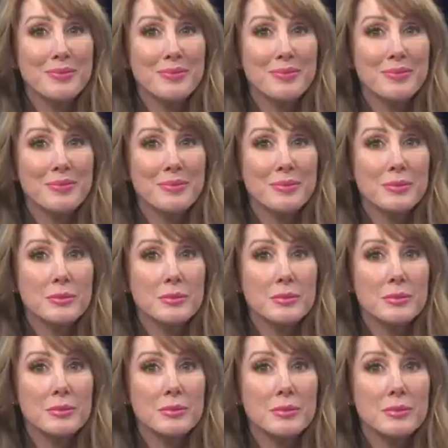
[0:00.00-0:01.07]

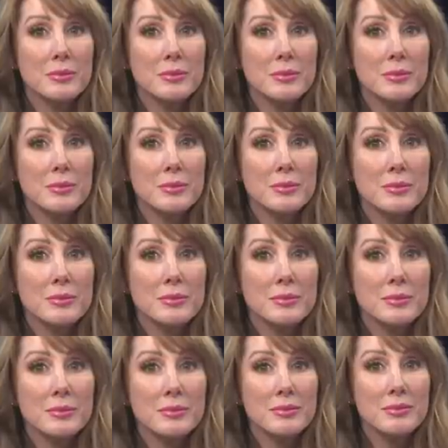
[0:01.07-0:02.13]

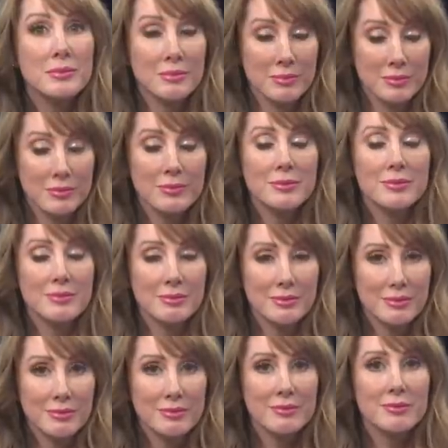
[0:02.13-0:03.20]

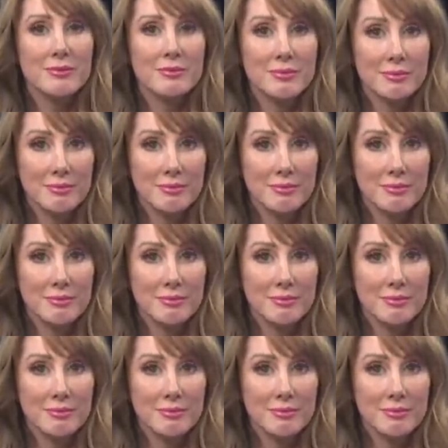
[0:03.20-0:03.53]
[no speech]